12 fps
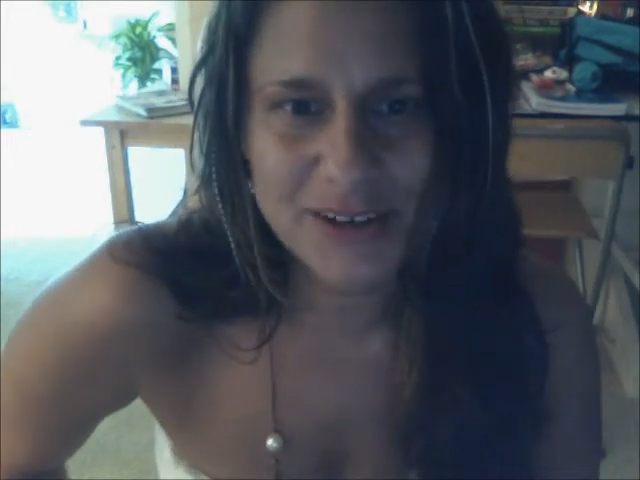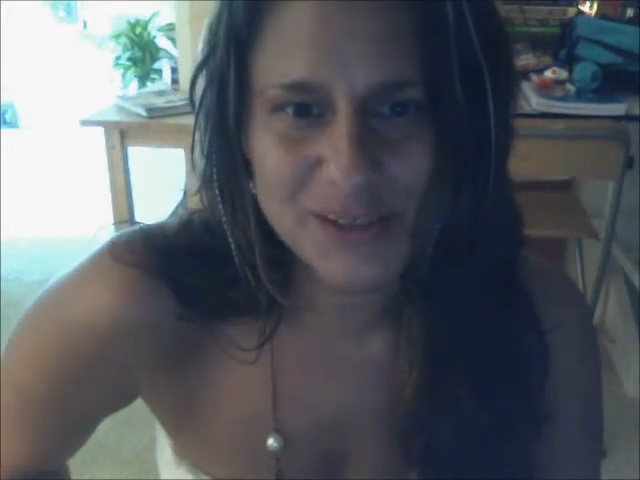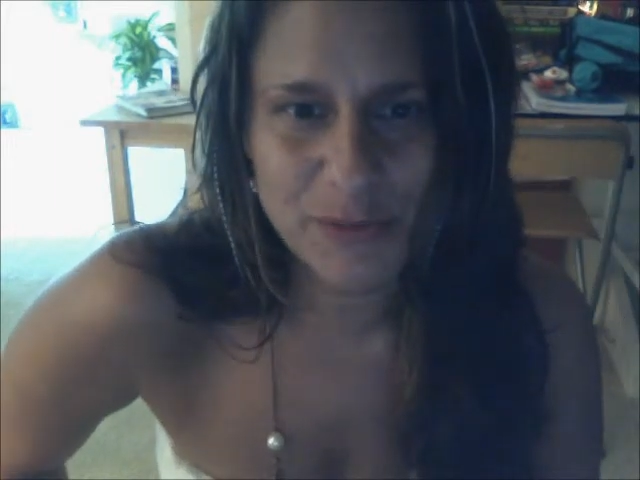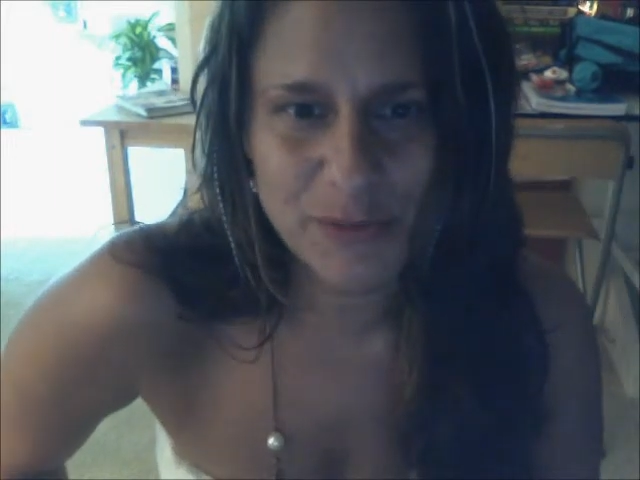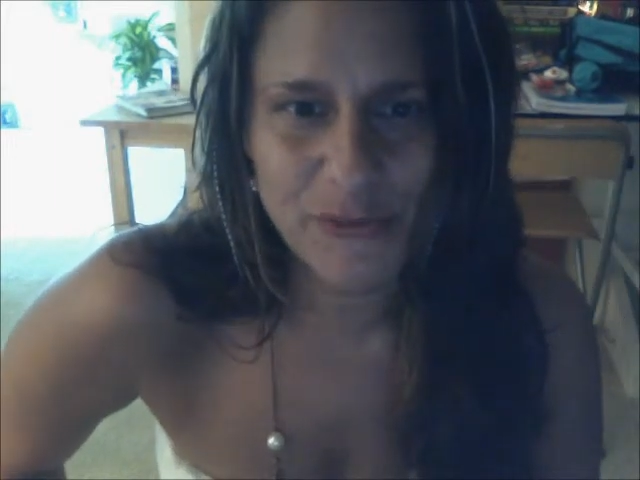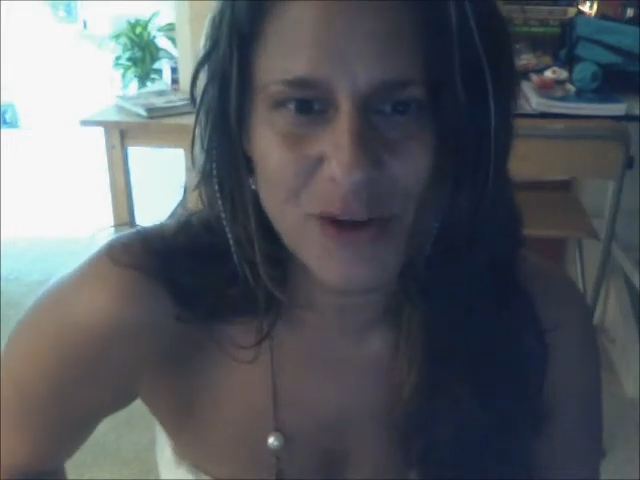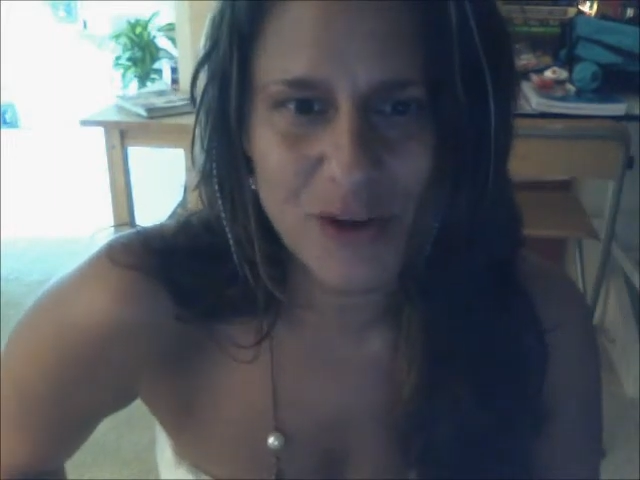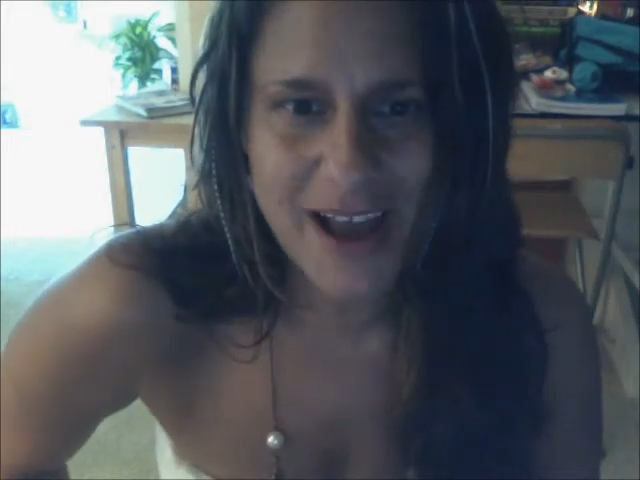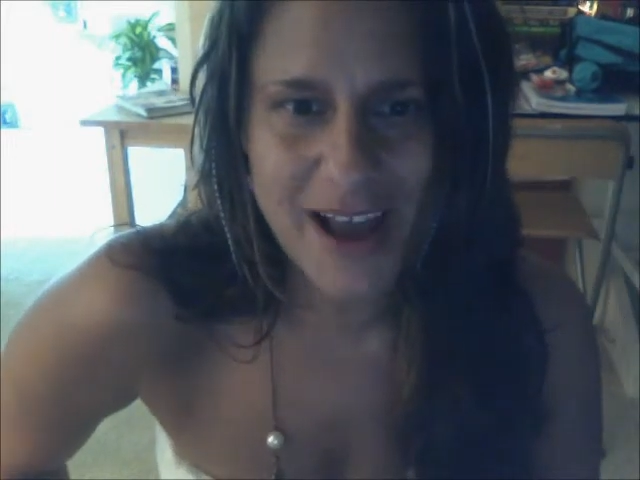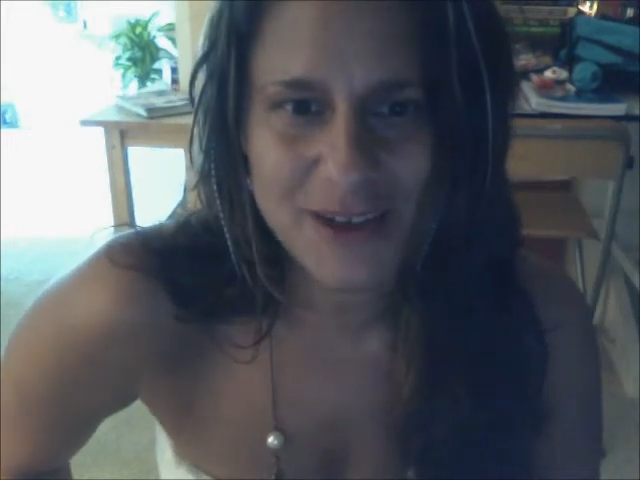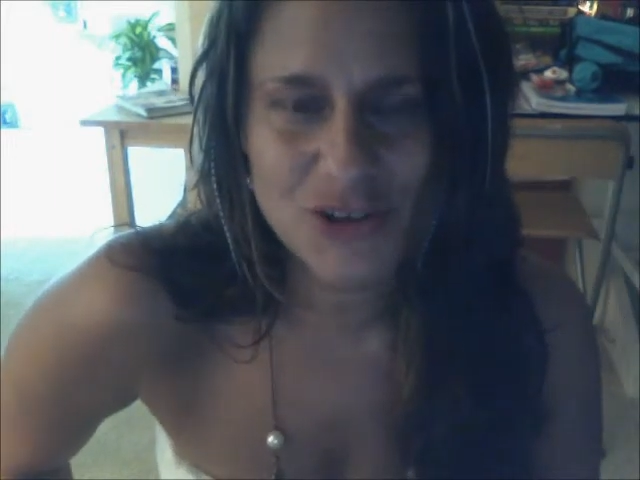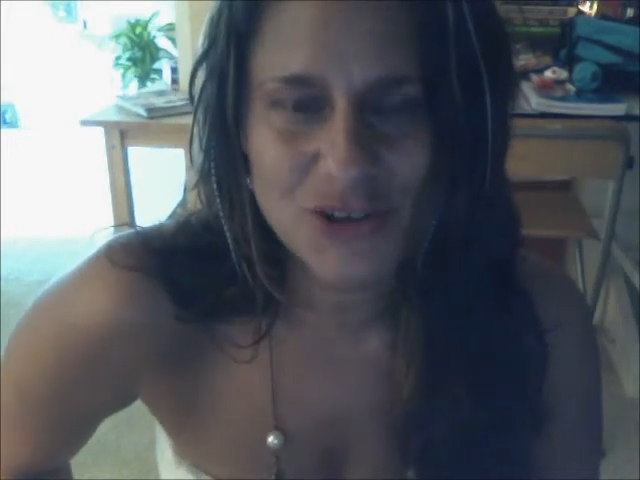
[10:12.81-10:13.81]
before I
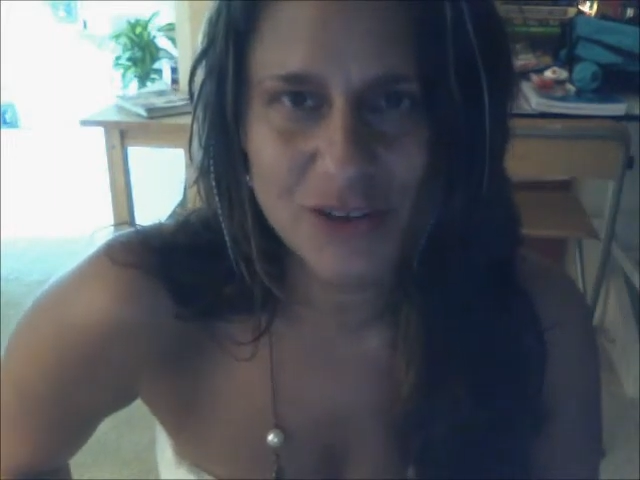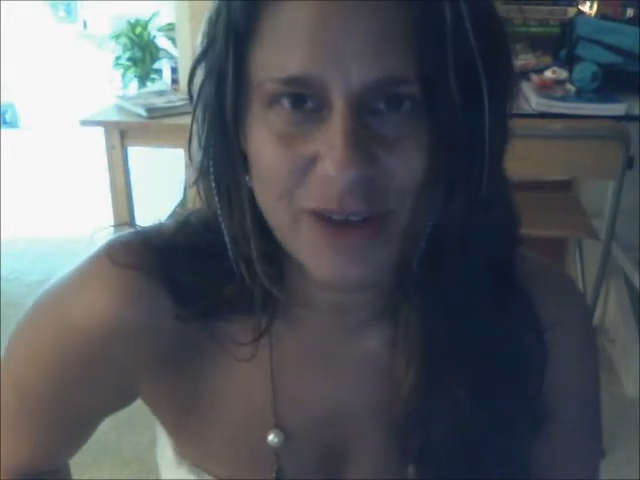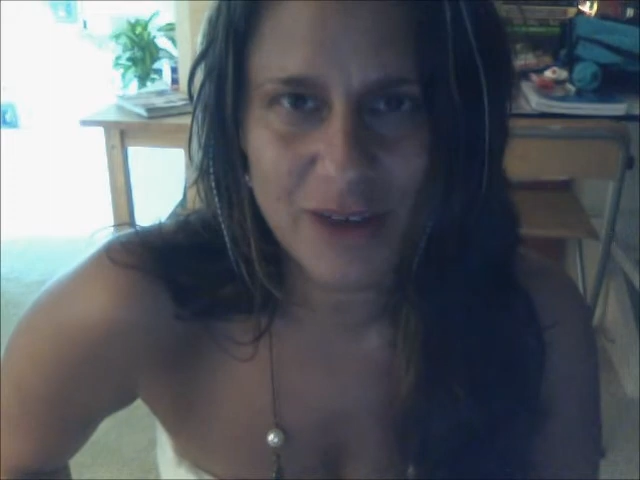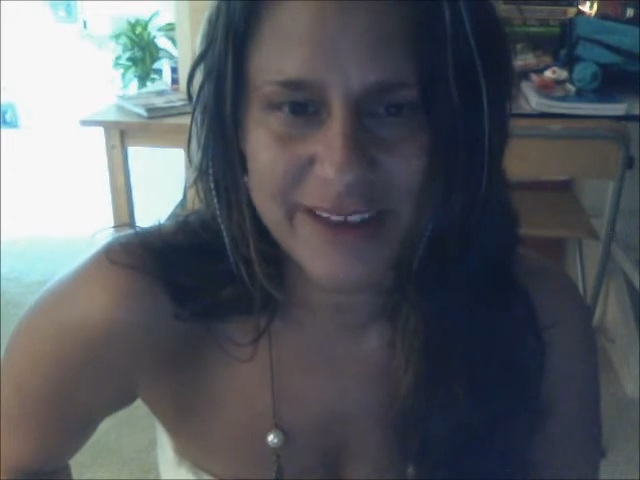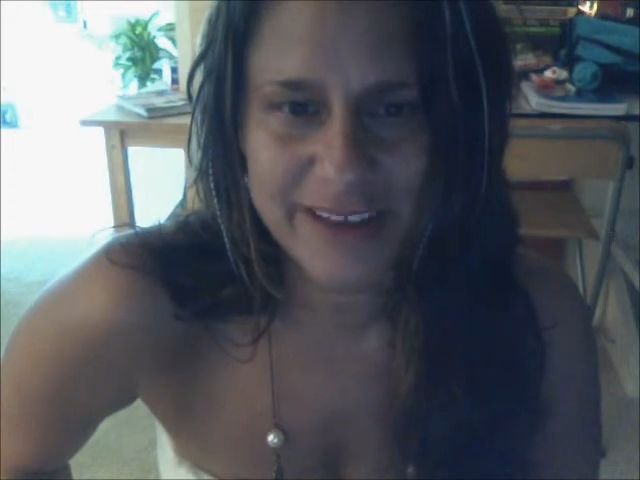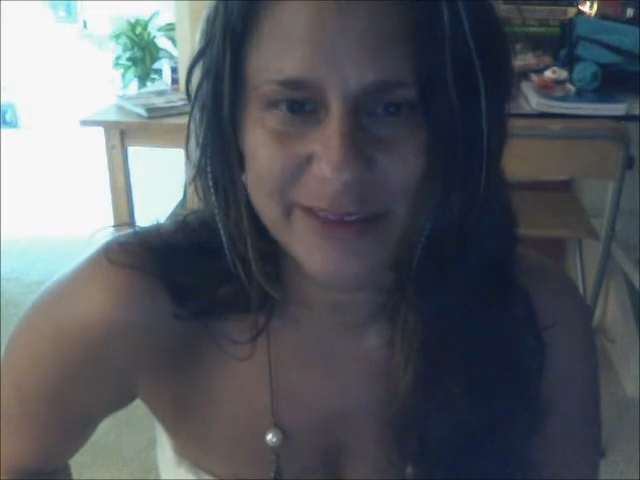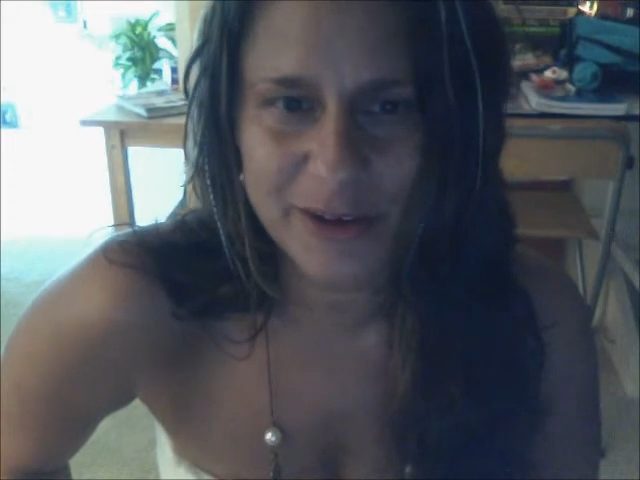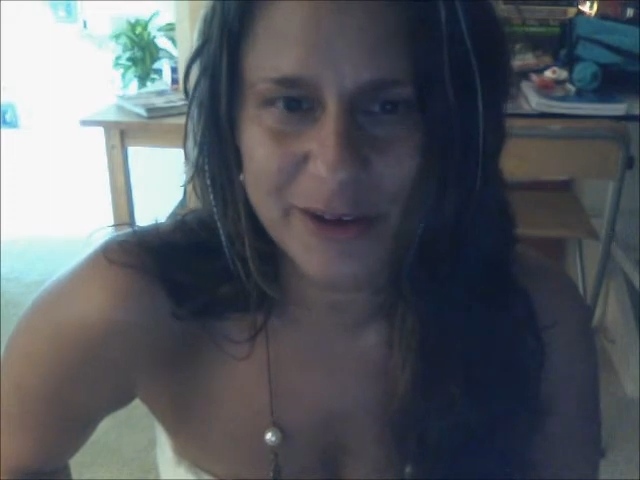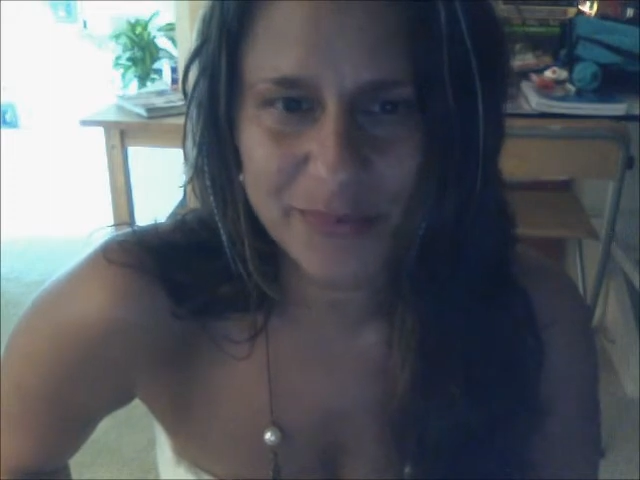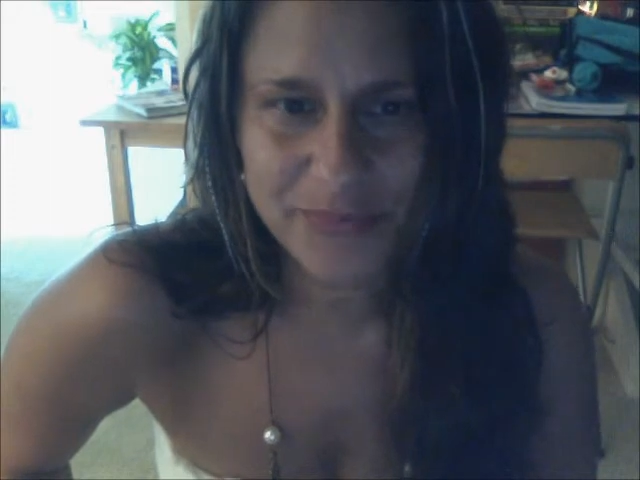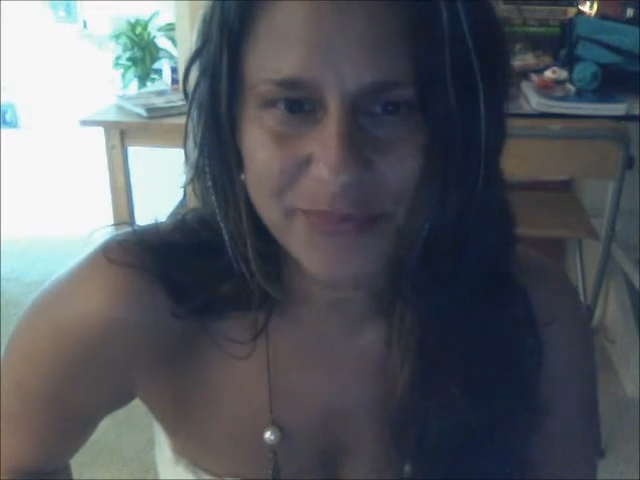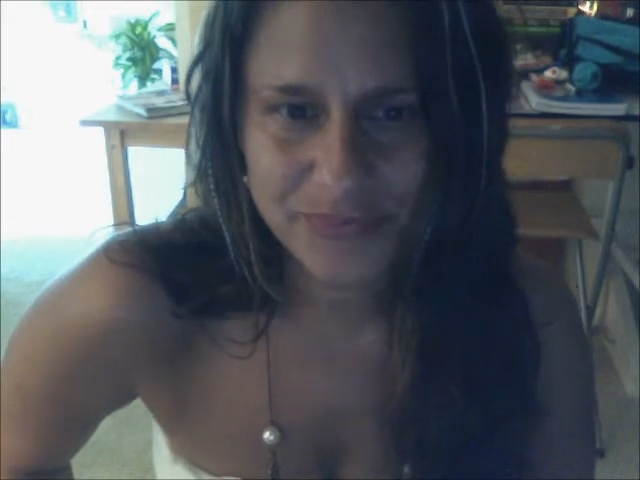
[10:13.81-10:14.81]
actually write them.